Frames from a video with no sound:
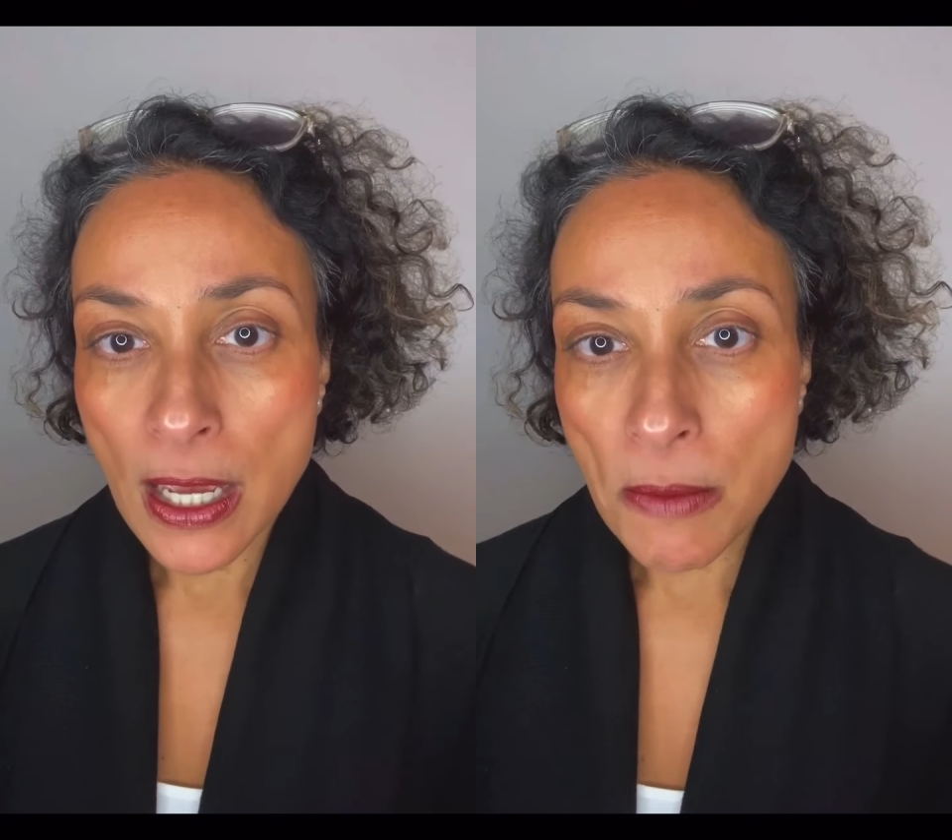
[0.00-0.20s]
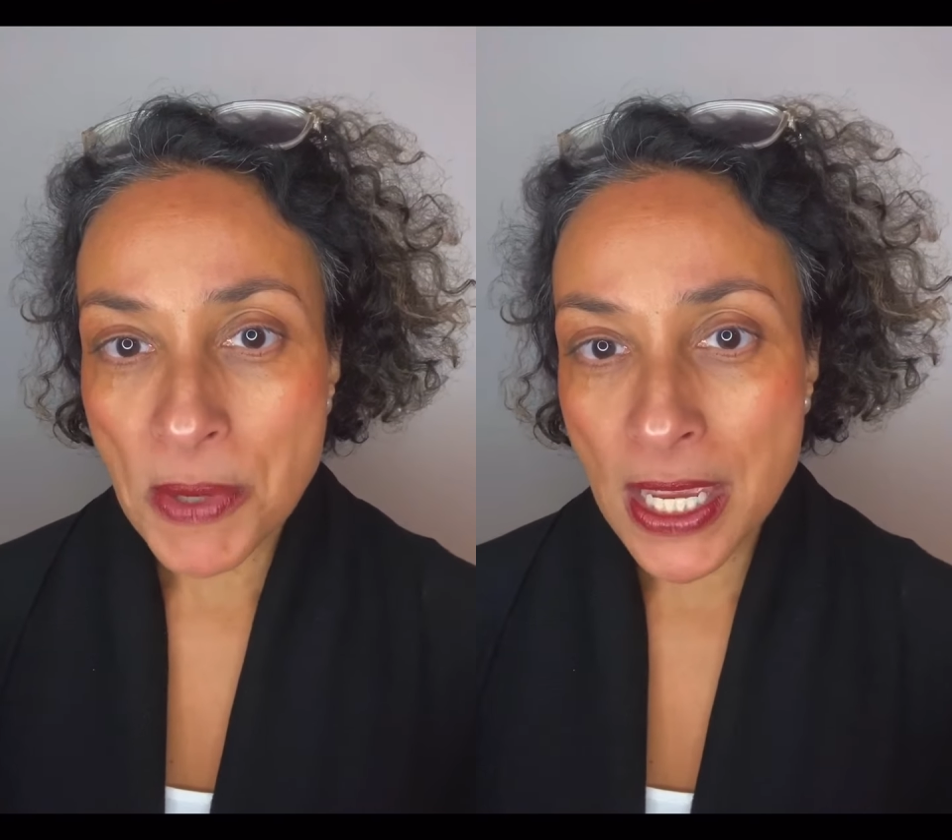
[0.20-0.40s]

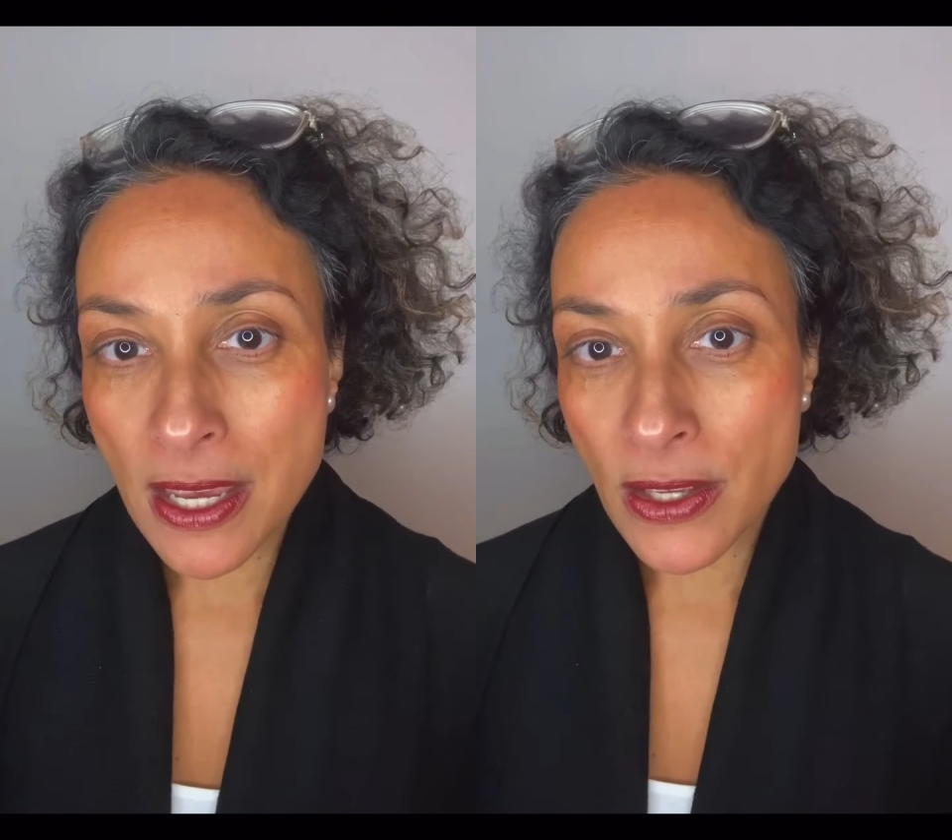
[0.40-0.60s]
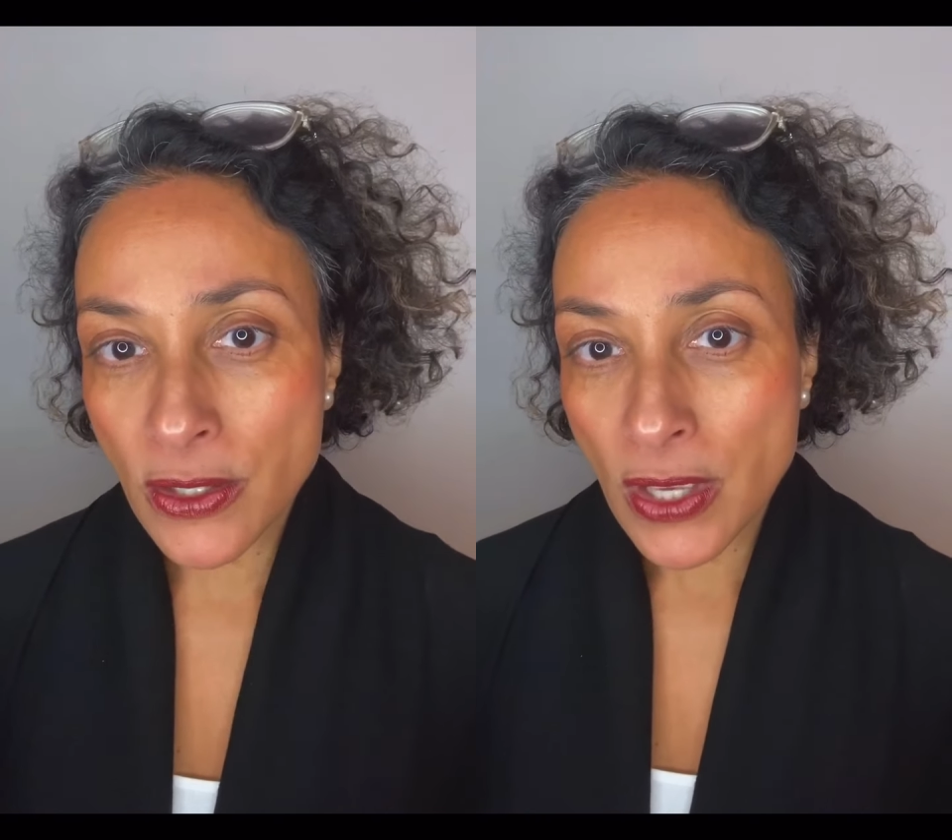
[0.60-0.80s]

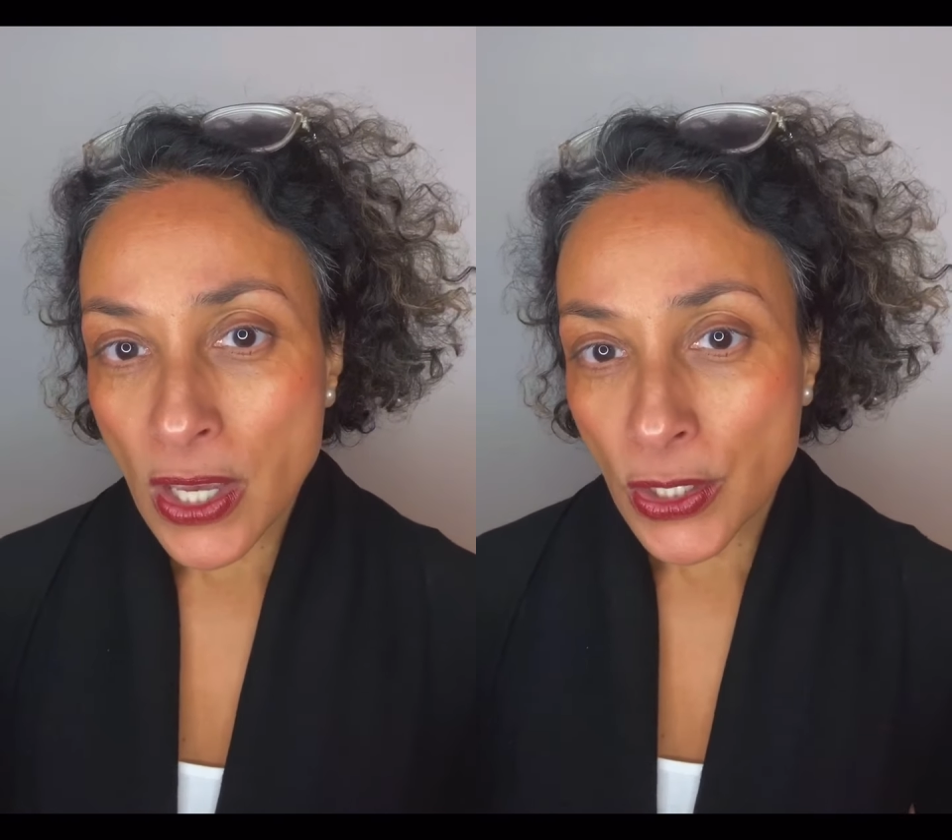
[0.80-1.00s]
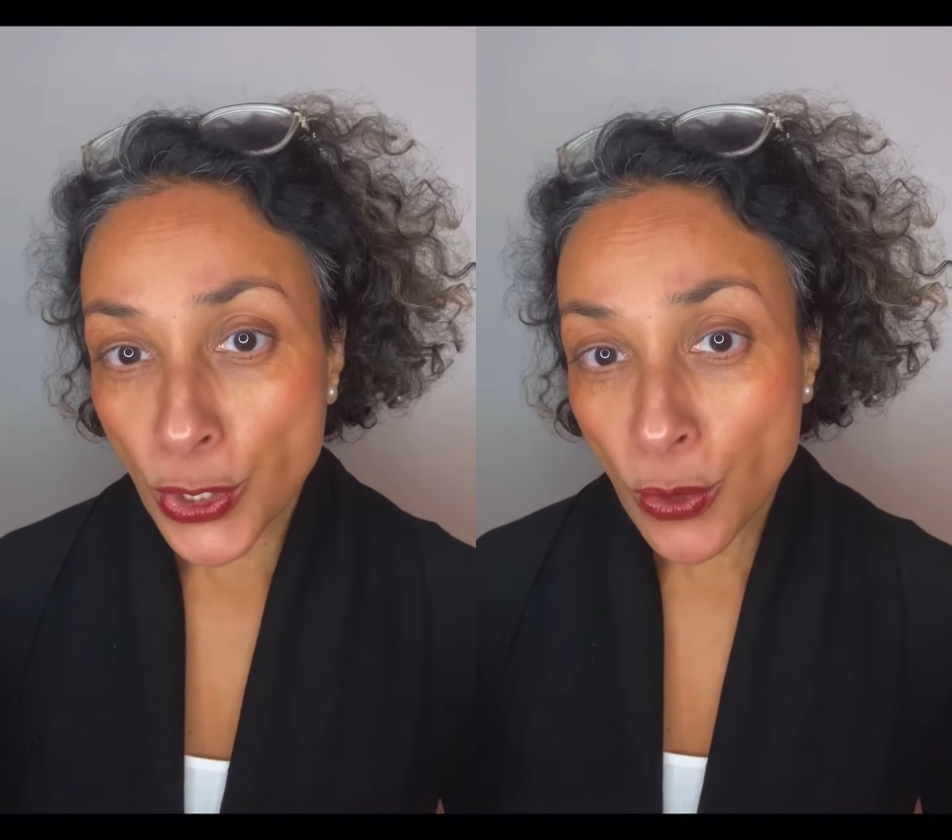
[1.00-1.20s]
because
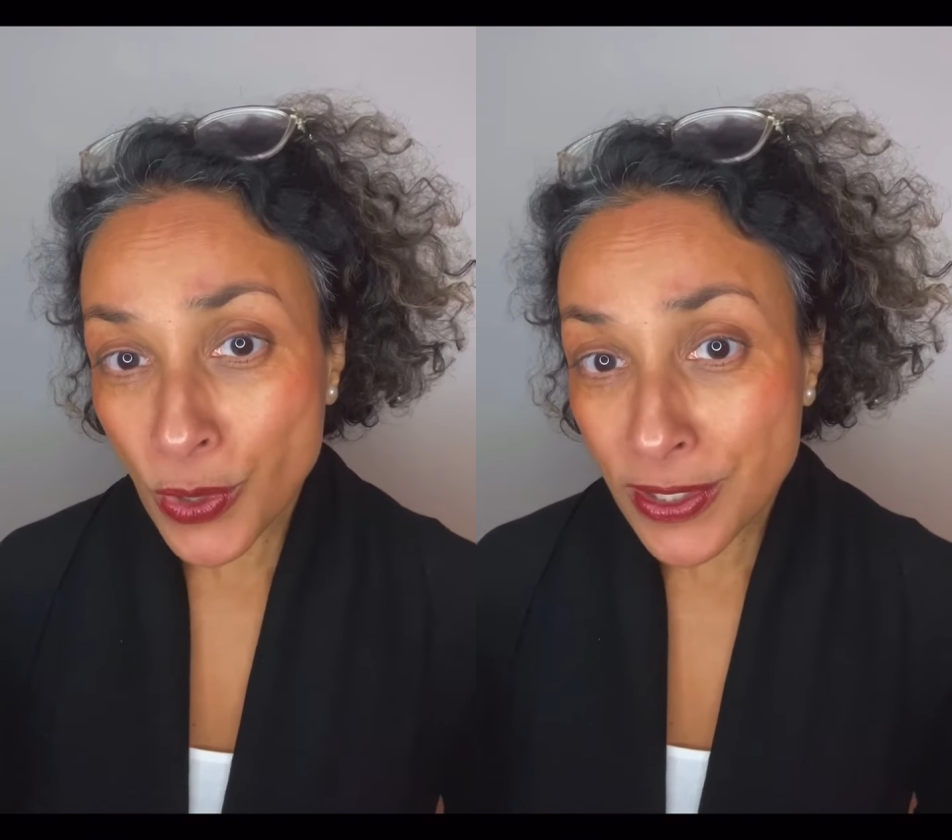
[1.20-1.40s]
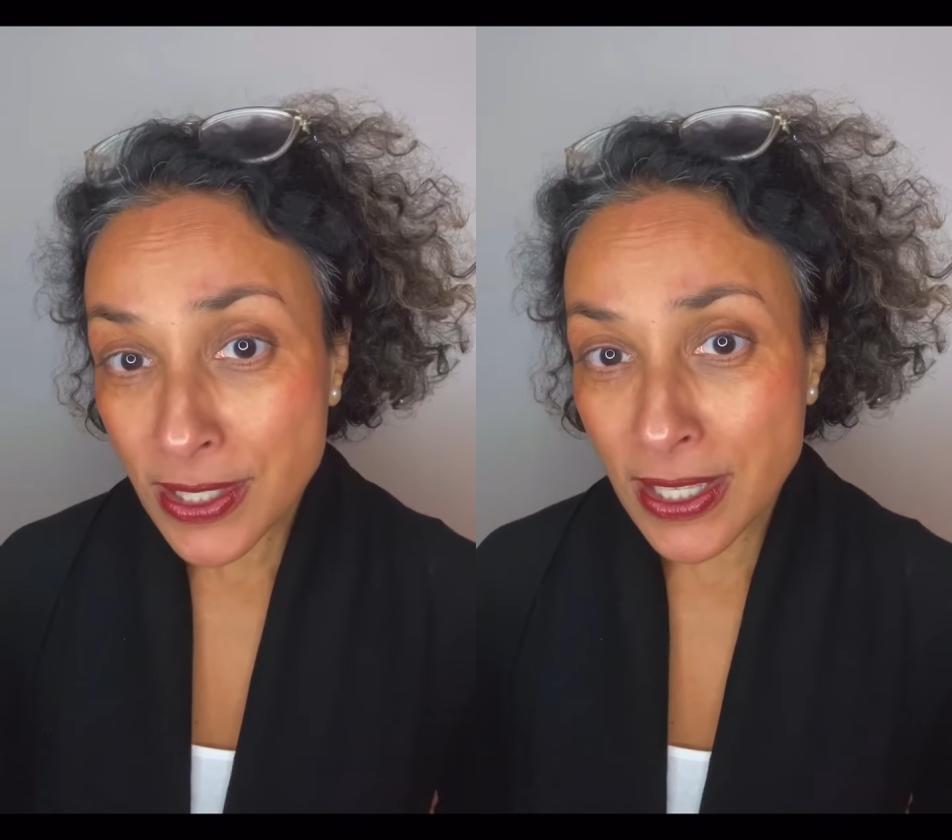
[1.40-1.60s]
you will
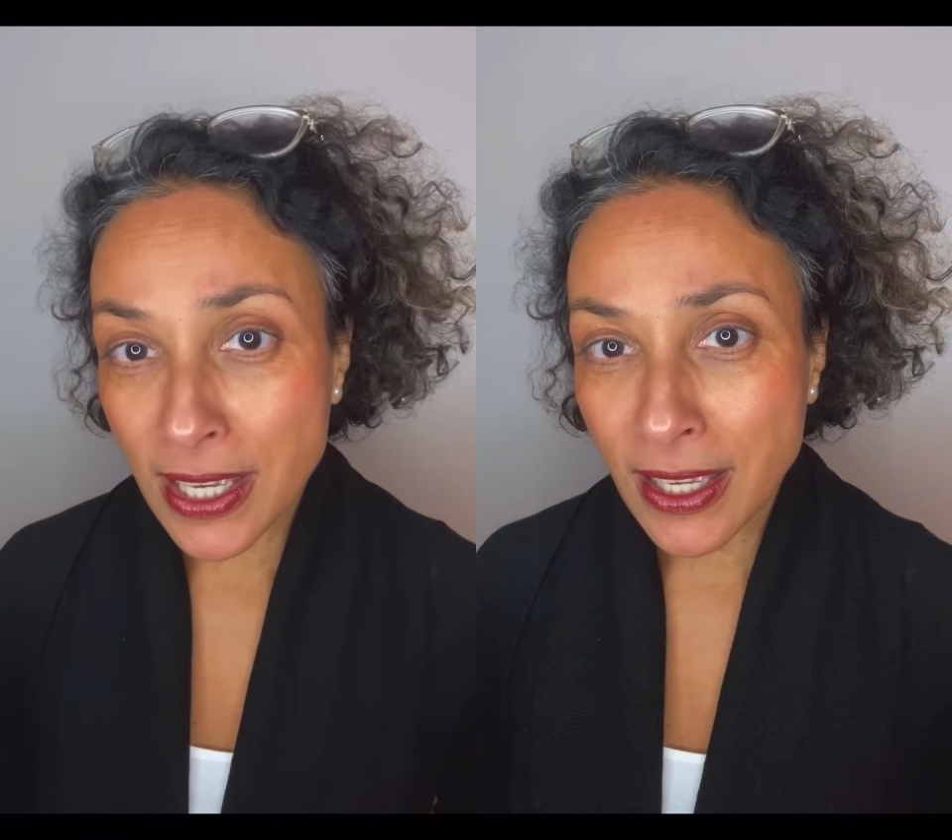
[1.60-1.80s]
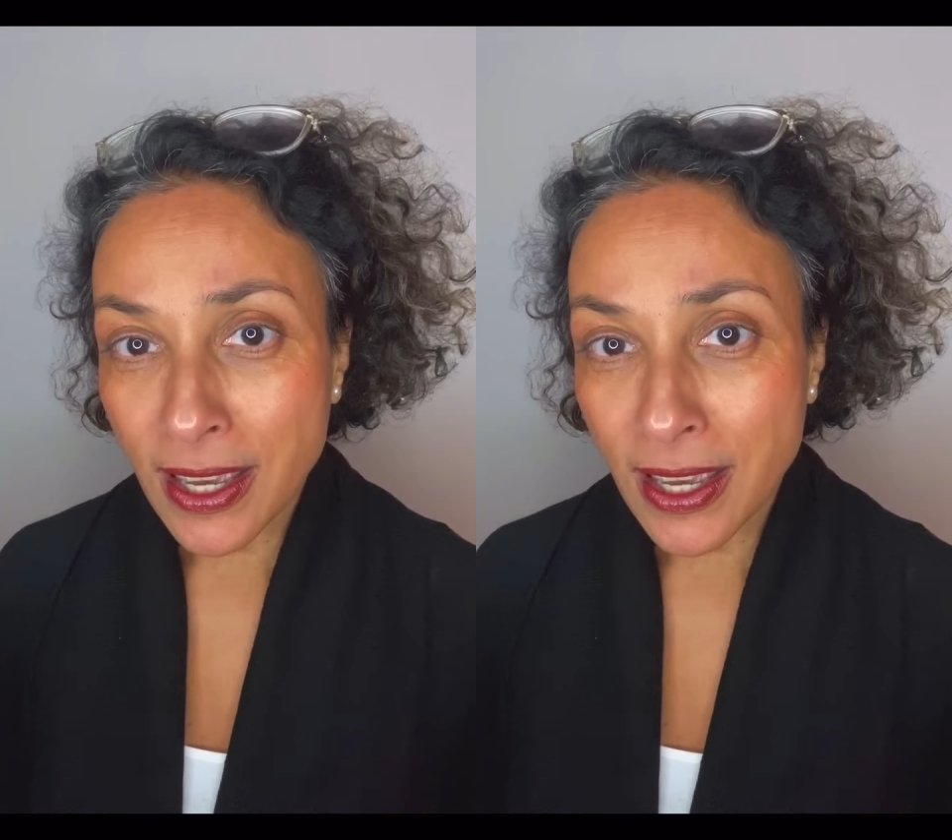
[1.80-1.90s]
see